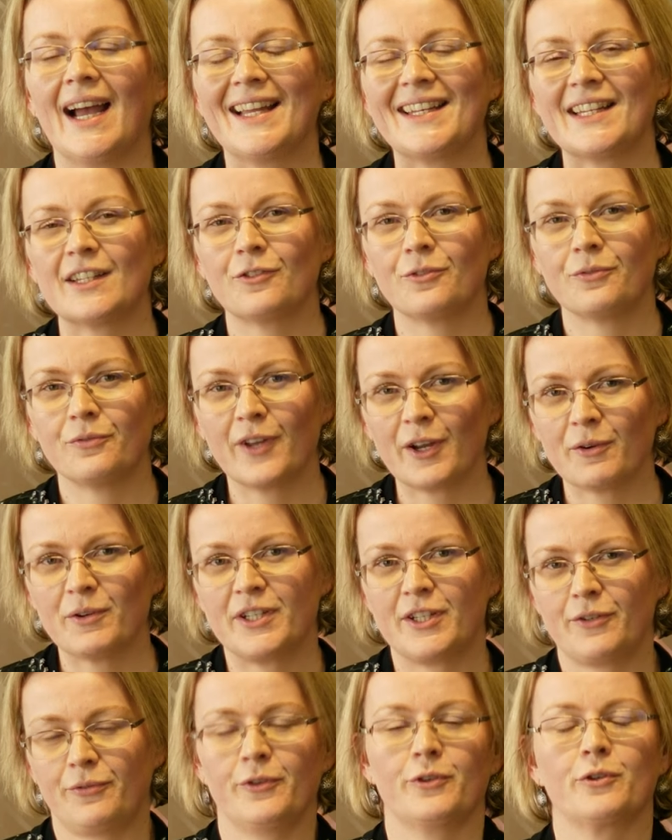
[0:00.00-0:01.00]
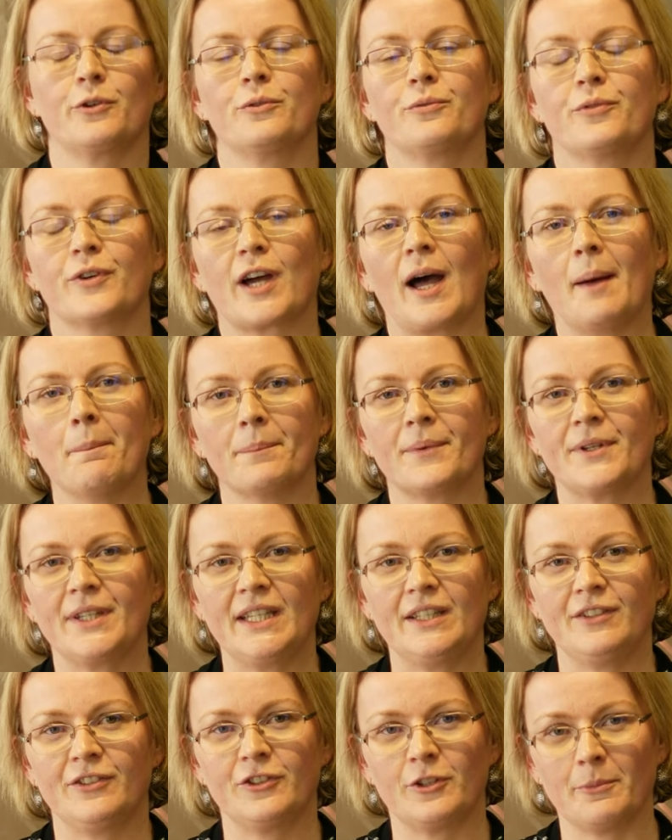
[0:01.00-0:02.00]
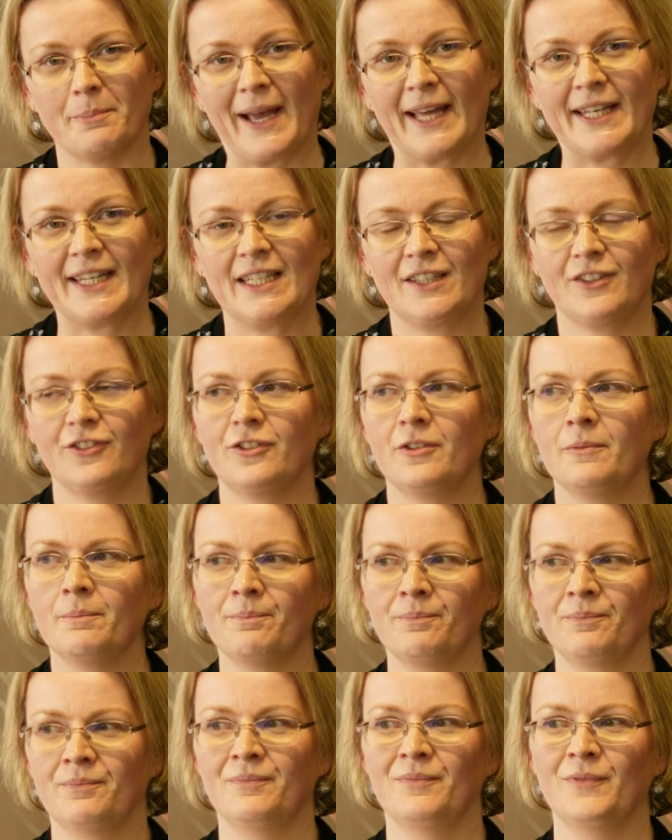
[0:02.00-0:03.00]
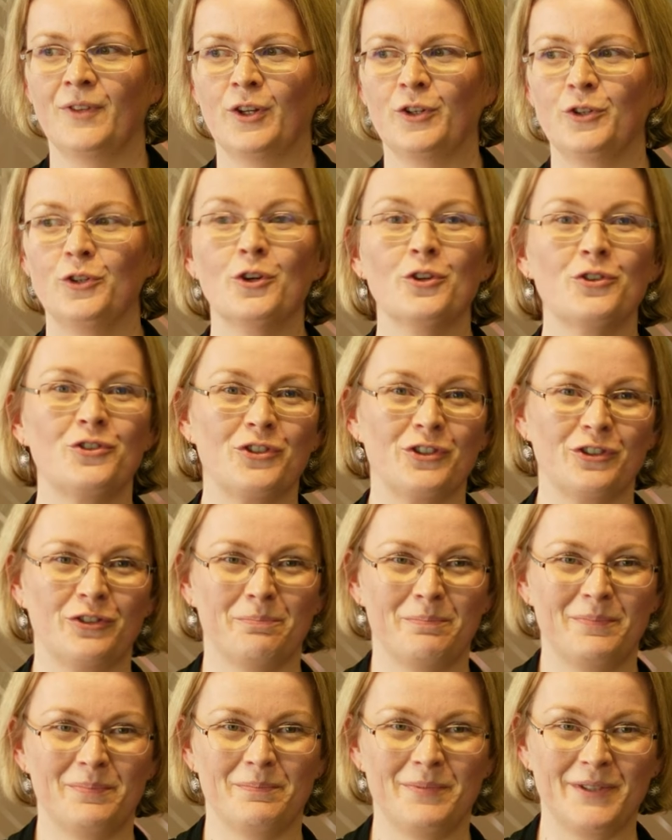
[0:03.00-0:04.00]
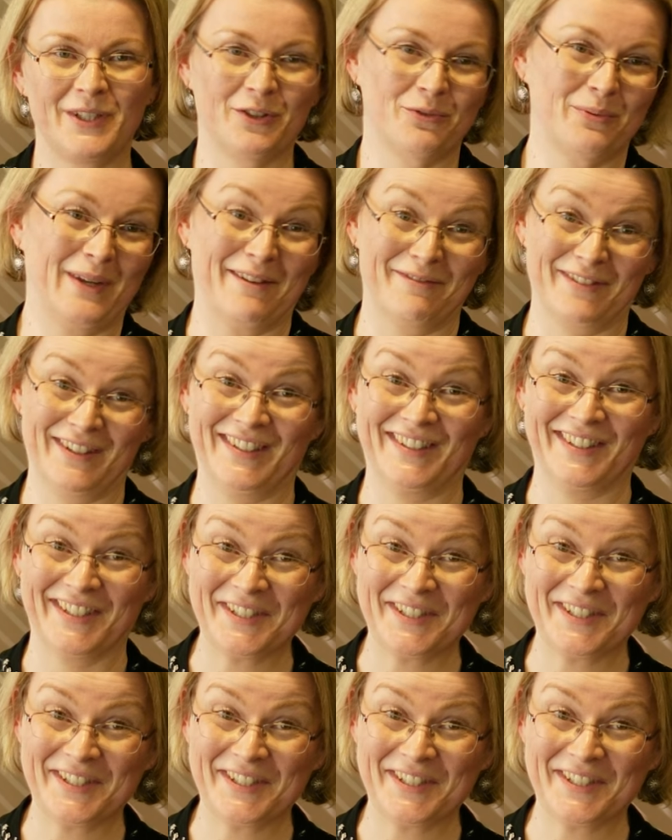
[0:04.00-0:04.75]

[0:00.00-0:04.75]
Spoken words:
And that's very difficult for companies to manage, not just because we haven't